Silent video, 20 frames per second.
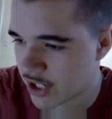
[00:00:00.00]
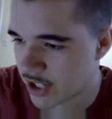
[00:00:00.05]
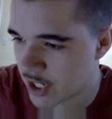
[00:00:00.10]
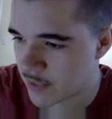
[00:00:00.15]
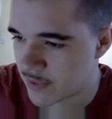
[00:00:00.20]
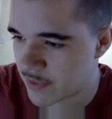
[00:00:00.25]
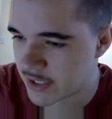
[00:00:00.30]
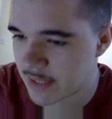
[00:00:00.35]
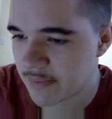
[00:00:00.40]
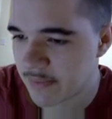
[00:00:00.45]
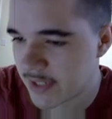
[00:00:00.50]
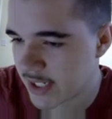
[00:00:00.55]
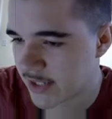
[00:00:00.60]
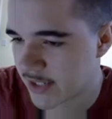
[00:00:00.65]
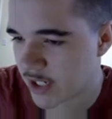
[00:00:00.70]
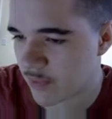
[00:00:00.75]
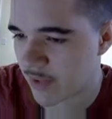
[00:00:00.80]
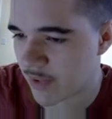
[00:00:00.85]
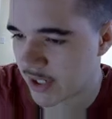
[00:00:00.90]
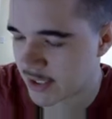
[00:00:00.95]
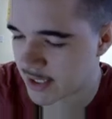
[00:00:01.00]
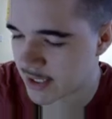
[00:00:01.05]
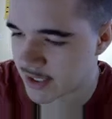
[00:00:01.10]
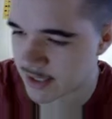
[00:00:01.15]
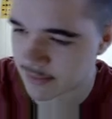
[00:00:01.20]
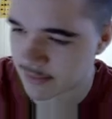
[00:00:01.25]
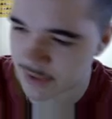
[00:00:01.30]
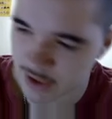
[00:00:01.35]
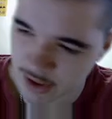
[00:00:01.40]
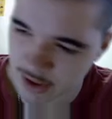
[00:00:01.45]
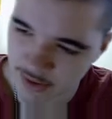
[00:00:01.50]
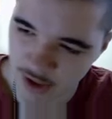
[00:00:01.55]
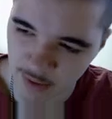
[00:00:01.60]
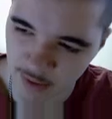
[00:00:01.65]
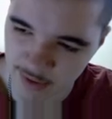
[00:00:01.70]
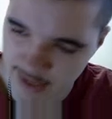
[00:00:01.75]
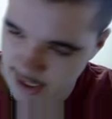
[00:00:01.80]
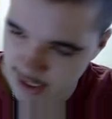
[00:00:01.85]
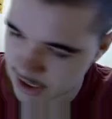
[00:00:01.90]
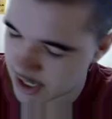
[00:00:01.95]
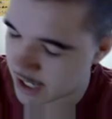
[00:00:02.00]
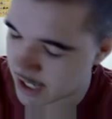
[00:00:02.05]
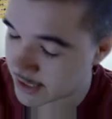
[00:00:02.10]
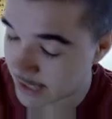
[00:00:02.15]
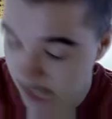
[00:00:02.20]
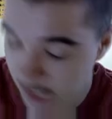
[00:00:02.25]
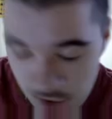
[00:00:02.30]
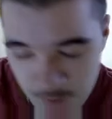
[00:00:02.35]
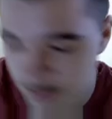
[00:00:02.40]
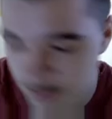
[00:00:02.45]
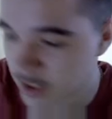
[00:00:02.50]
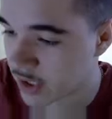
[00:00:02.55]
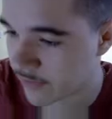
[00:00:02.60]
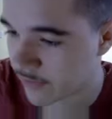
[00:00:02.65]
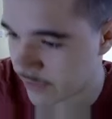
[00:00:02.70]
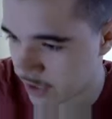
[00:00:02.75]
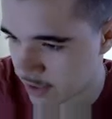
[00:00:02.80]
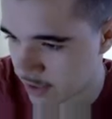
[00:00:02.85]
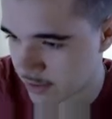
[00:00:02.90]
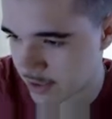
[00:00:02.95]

we simply tell the operating system to load the executable and off it goes.